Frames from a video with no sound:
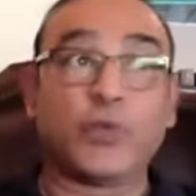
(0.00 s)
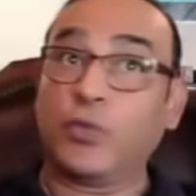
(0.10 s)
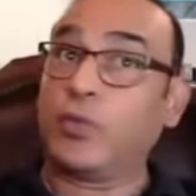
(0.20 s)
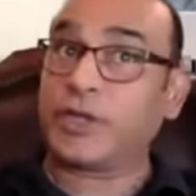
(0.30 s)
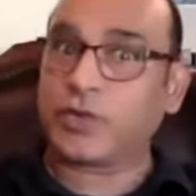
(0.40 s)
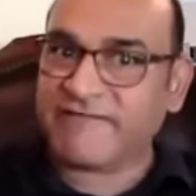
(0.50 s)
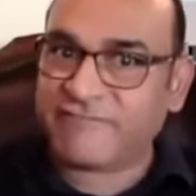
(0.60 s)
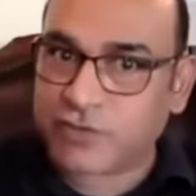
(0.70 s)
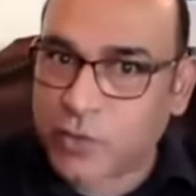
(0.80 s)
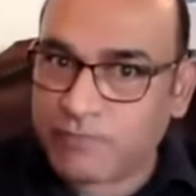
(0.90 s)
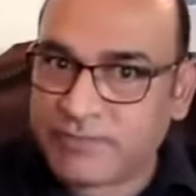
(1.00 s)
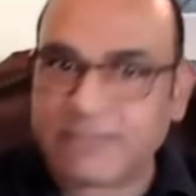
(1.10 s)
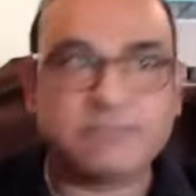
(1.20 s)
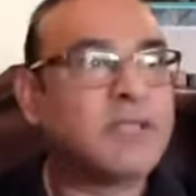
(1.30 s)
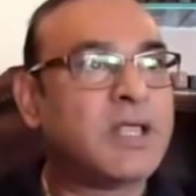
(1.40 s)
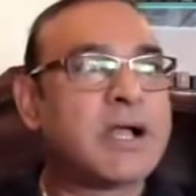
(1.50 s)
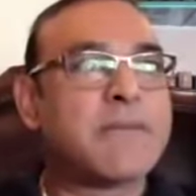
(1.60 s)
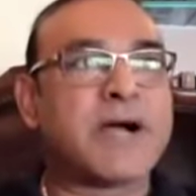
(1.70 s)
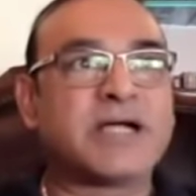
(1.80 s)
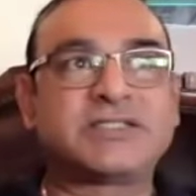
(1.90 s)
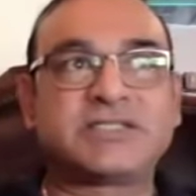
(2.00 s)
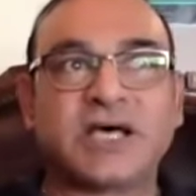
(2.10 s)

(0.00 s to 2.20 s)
We could have groomed them. But,